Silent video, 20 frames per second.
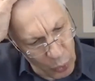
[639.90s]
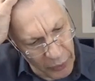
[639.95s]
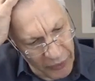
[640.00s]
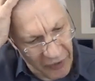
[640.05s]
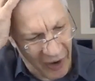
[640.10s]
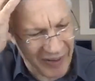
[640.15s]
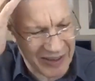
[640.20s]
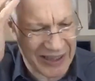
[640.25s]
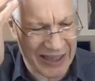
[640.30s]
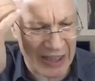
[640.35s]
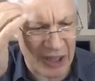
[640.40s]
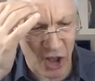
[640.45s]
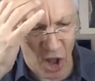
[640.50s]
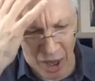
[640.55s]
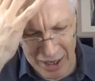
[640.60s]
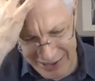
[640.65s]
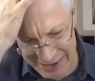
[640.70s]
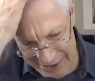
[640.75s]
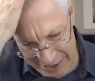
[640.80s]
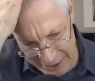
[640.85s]
We've obviously
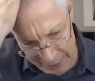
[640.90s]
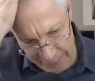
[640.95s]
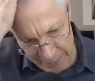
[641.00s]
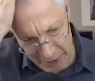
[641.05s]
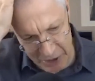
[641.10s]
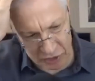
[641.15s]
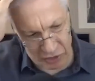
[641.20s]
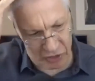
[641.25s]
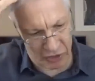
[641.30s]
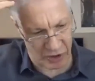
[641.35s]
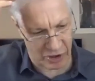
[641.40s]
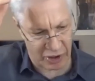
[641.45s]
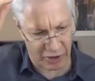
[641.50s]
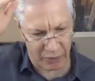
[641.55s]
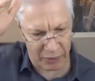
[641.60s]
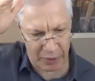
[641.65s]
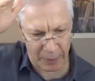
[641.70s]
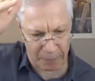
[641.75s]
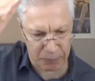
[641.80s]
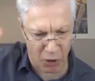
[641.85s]
lost it because
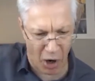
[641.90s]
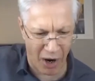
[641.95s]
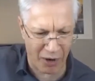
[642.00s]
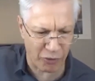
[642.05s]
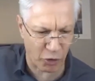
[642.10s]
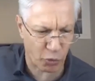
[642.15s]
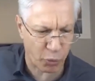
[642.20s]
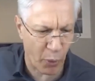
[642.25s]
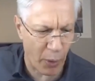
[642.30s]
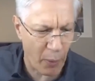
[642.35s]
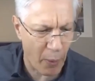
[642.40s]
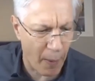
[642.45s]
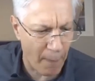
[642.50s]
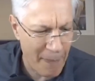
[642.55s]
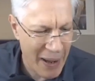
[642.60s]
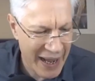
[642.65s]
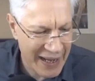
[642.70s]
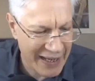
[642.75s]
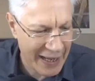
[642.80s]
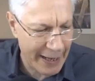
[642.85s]
the, the progress we were
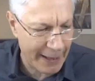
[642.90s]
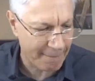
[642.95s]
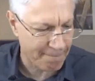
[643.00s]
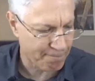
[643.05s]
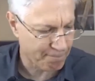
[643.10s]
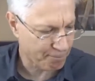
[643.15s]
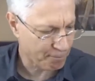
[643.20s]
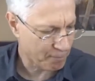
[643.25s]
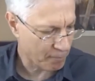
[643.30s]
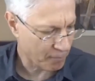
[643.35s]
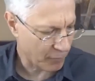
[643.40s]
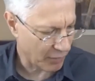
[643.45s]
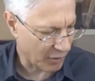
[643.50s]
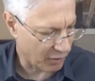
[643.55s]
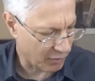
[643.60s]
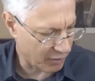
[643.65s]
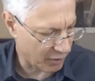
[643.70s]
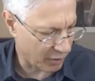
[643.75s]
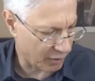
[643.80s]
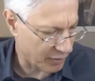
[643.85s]
making,
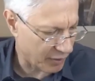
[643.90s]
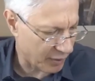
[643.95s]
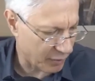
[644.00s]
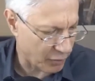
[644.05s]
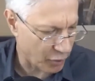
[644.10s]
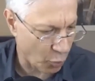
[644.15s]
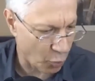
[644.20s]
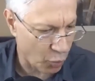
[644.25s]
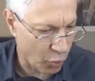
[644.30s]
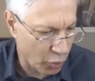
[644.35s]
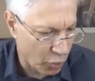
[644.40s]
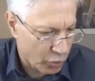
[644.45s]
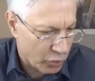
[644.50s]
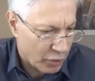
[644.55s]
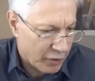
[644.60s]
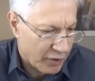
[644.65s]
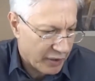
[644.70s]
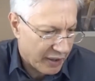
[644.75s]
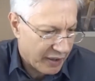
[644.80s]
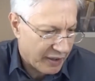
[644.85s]
the, the, the world,
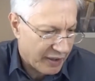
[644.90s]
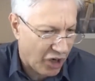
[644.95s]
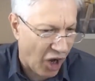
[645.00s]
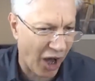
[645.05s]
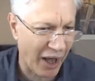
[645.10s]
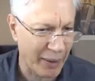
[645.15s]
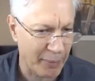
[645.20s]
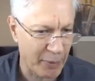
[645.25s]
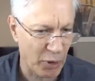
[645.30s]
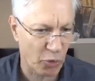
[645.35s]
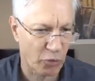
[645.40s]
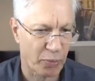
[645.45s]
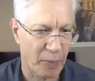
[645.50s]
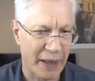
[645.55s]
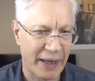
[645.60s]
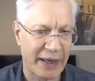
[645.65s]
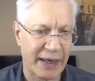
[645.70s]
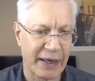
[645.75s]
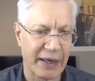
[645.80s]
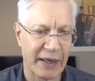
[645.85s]
the, economy was
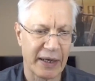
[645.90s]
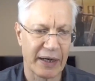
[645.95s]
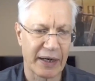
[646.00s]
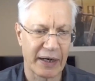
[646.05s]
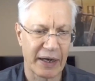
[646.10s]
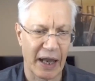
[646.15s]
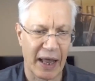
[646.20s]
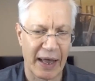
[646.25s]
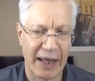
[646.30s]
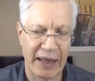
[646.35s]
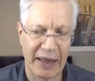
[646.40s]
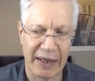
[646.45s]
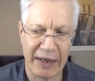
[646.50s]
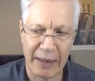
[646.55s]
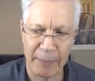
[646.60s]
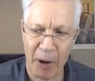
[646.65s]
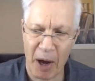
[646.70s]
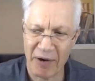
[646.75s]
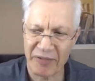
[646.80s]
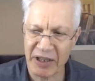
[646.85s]
making in
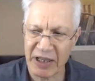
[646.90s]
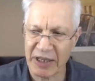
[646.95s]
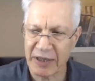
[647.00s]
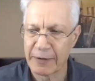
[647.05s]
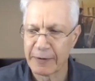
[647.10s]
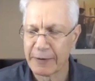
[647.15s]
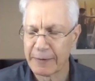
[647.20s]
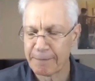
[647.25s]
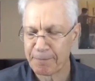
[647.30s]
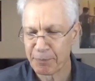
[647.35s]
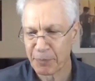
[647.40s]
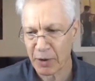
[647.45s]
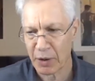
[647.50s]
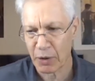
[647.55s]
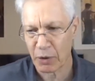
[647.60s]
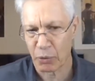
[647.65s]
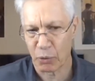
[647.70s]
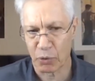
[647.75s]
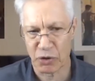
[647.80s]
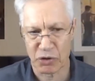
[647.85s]
annihilating poverty
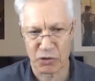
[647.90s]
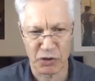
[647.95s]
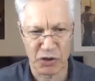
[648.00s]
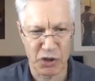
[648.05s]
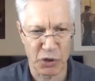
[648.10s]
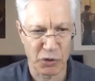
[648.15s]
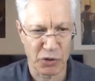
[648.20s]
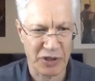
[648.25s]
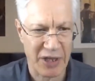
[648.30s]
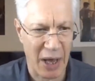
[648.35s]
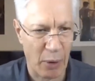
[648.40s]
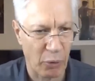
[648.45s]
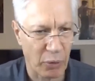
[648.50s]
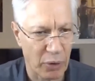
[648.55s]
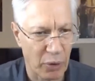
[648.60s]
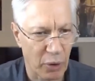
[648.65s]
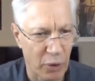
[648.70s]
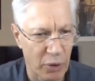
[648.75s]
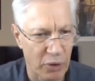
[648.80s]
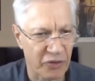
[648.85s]
was reduced. Now,
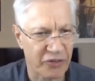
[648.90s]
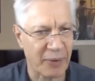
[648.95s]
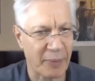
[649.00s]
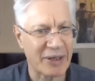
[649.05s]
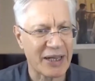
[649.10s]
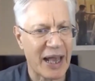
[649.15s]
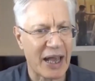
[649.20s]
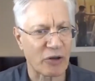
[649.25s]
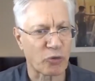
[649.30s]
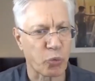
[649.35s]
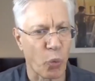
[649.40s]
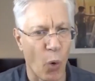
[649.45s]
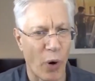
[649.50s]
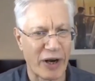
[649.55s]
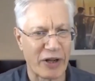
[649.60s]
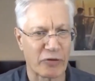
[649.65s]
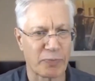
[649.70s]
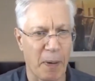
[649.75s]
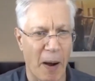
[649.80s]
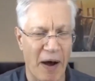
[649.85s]
somebody asked, what
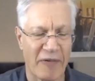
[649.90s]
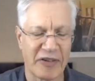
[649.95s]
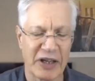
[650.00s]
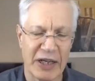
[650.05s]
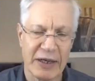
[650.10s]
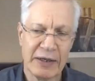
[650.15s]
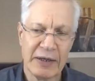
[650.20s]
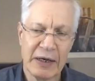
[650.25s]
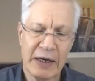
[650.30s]
is poverty?